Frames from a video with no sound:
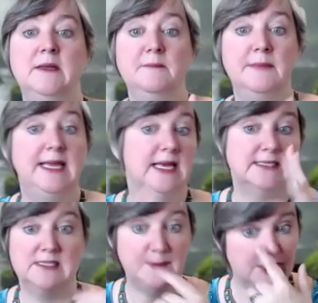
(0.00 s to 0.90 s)

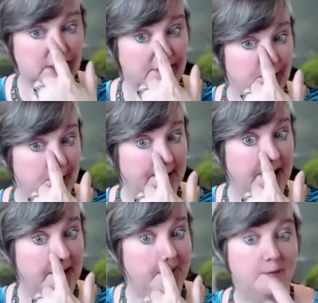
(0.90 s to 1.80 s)
because especially for
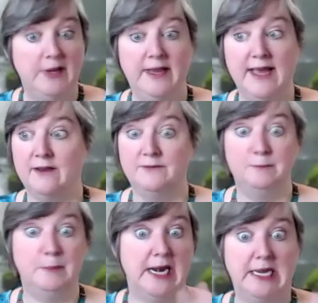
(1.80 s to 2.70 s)
women, we have
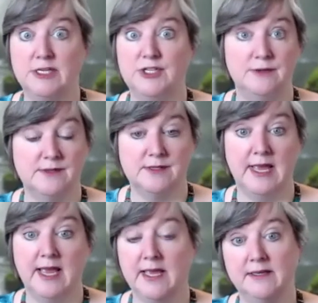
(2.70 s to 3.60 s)
body issues
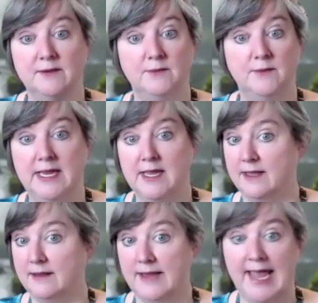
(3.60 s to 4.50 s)
and we
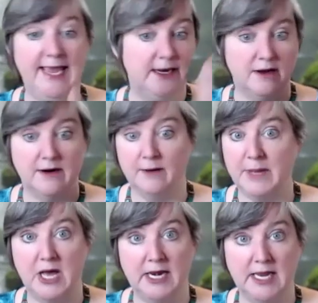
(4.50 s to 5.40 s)
can hate on our
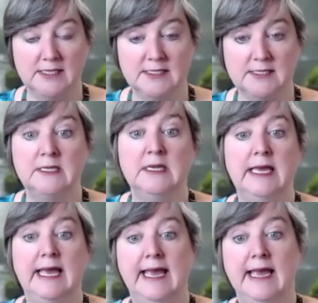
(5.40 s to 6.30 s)
bodies.
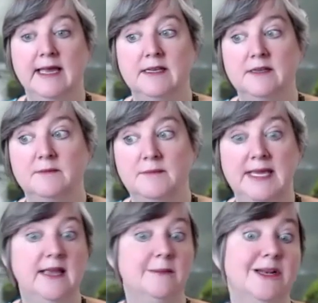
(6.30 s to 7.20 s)
And
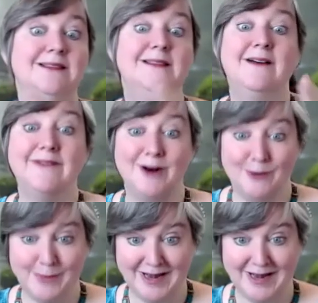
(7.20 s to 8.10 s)
being able to love on our
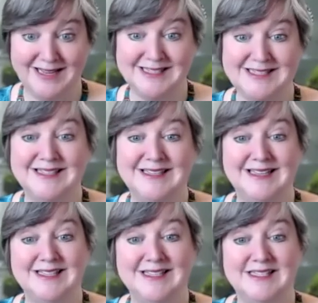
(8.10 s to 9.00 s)
bodies
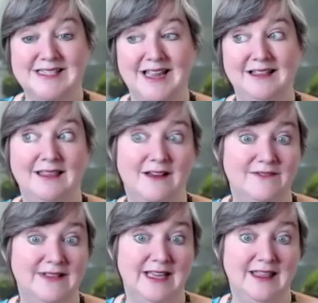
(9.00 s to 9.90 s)
is a
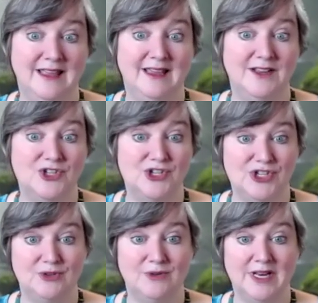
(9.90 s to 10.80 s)
lovely thing to
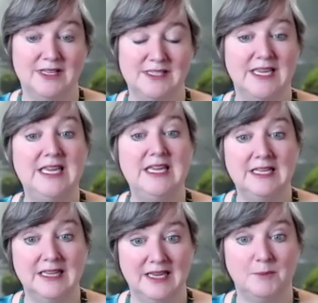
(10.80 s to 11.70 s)
do, and it's a
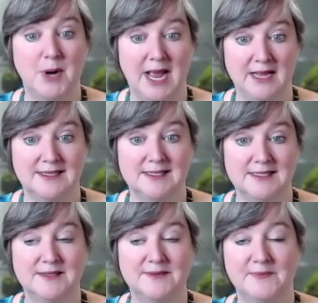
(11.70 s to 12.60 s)
healing
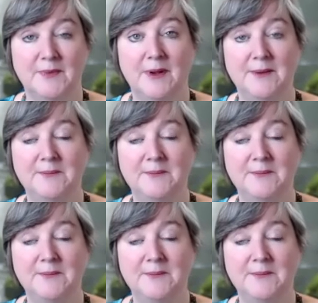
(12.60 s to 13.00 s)
practice. Okay.